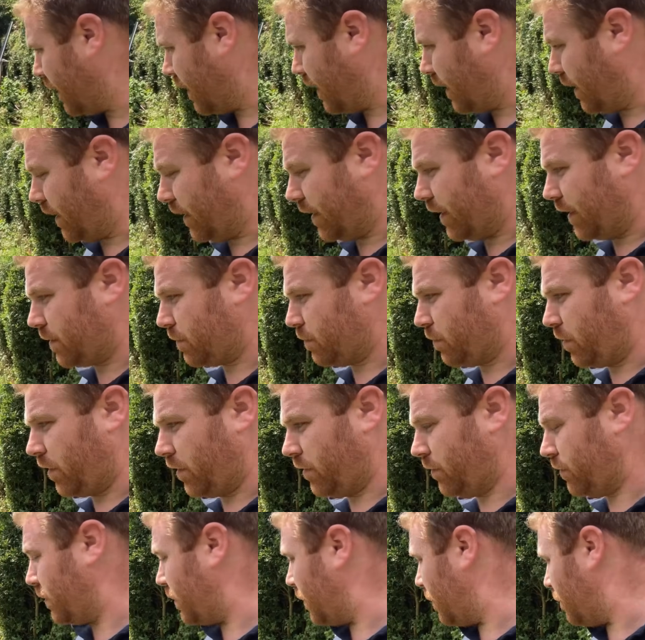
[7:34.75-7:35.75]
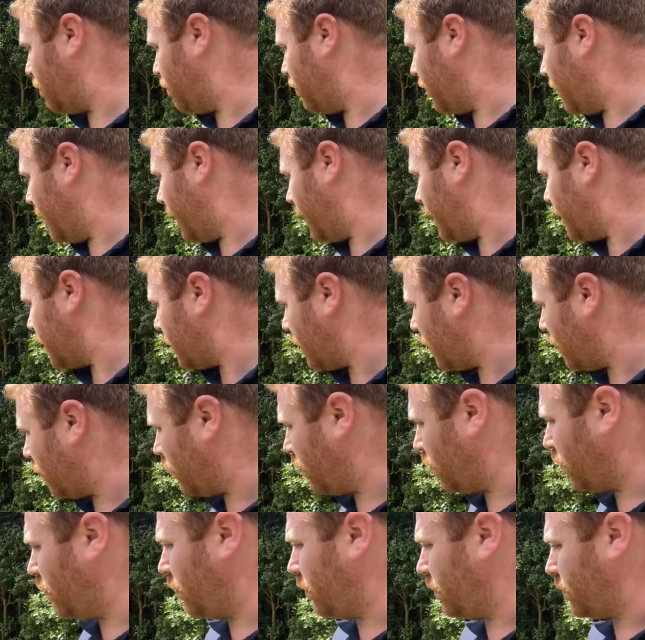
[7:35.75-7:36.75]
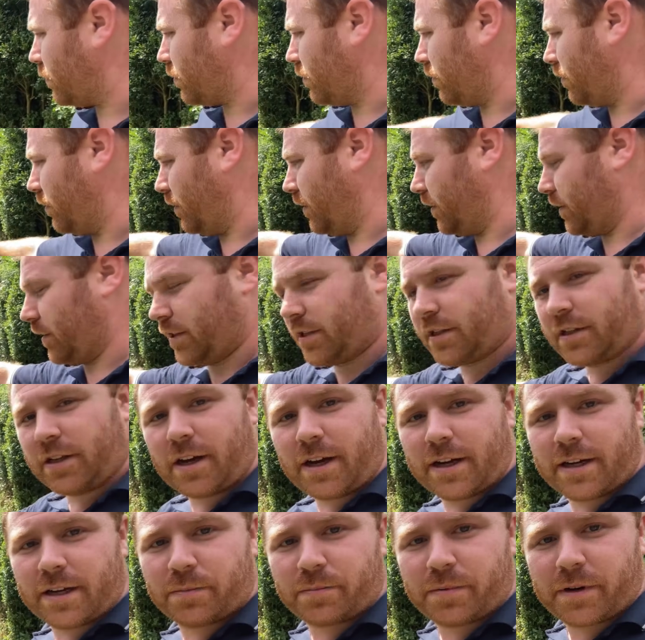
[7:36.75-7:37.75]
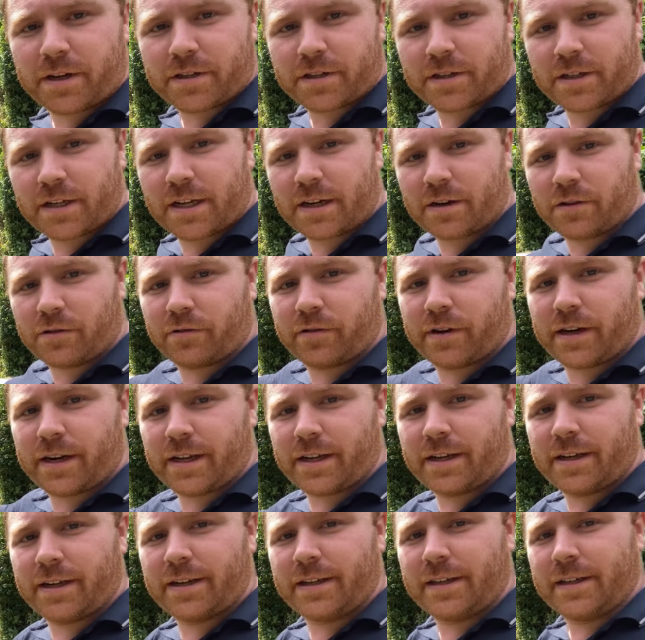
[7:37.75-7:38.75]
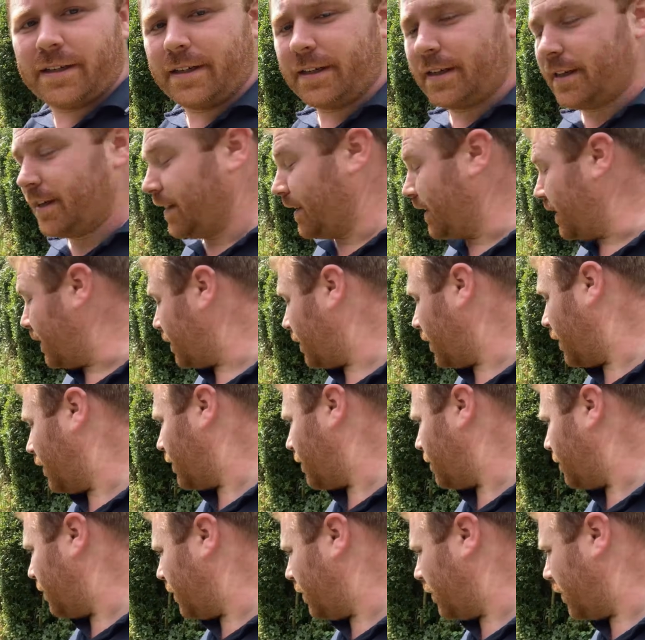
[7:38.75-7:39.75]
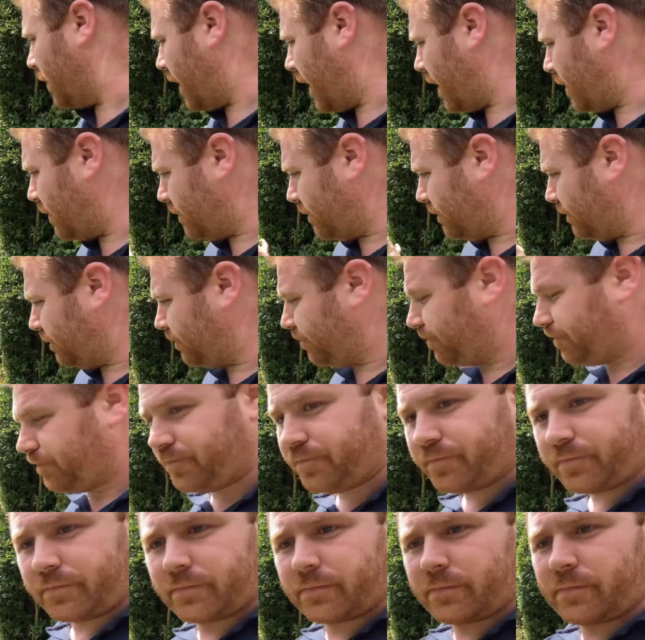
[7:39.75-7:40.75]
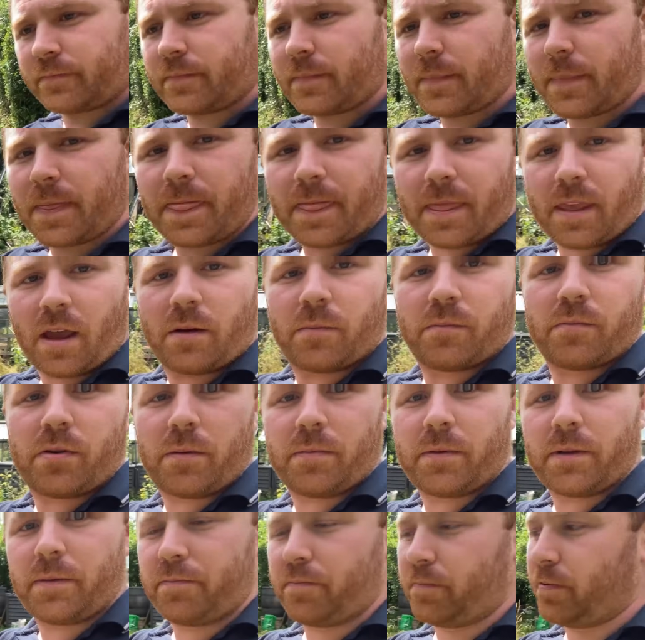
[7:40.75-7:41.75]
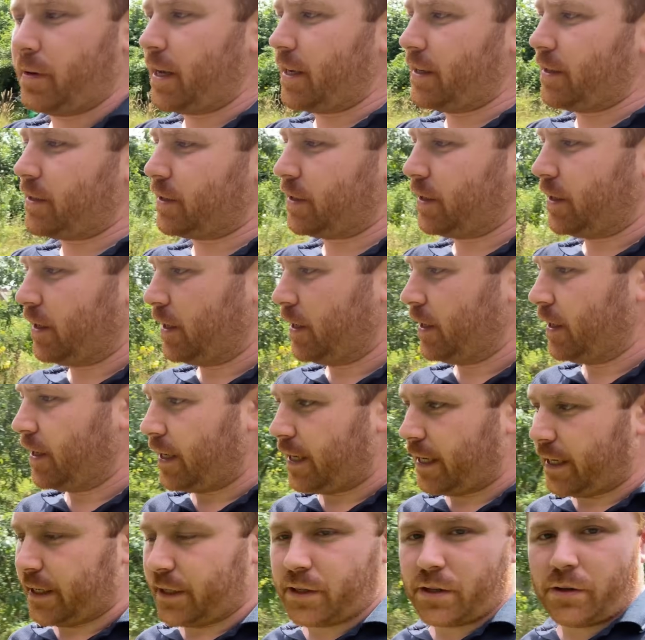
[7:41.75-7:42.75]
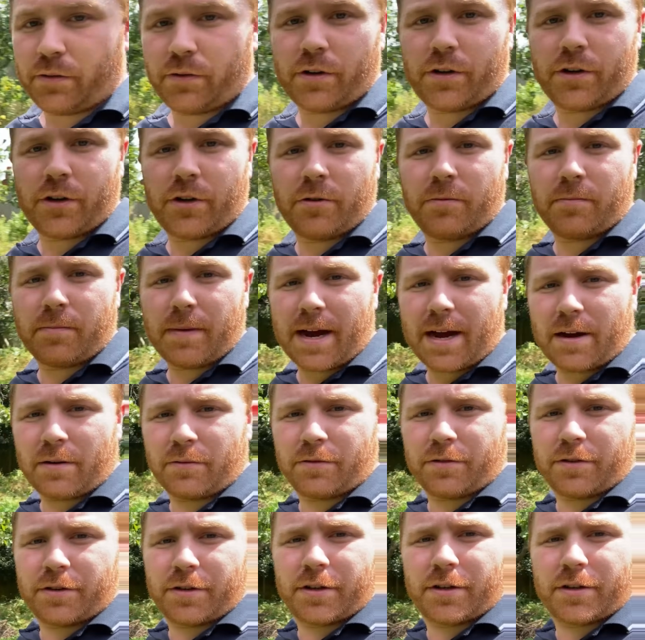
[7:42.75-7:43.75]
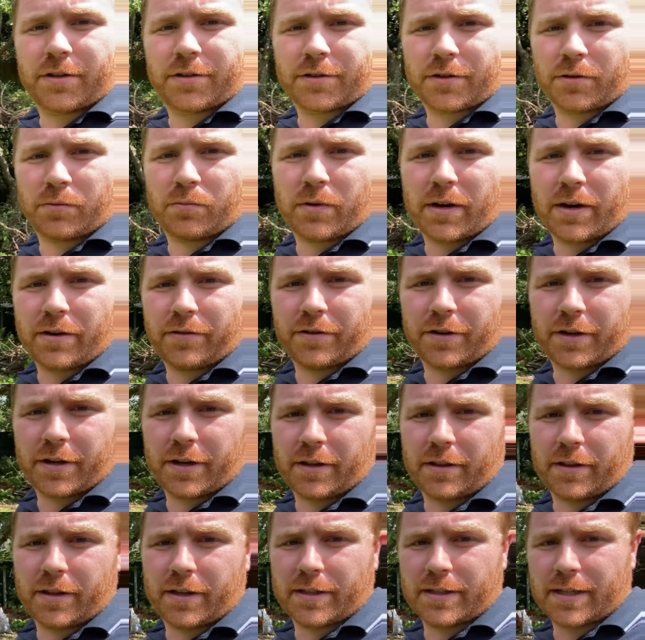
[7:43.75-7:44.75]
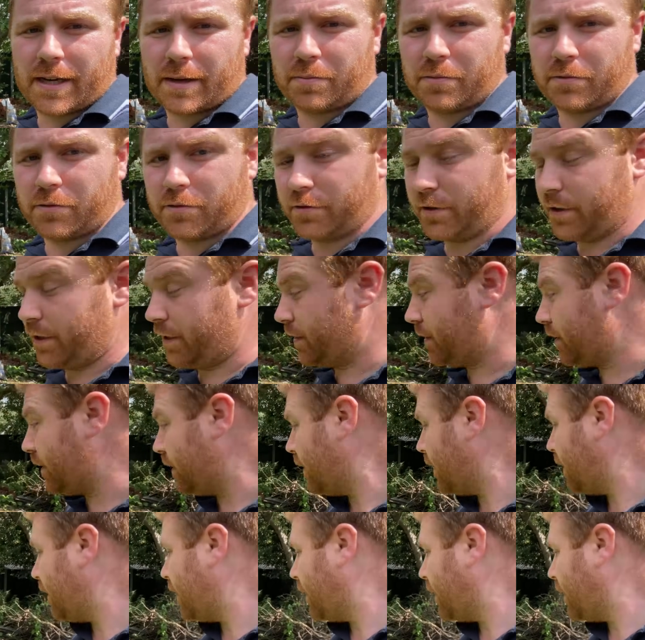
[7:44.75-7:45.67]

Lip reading: this pond, which is brilliant. So all the soil, there's a slight depression here already, is going to be dug out, probably placed into a new mound somewhere underneath these apple trees,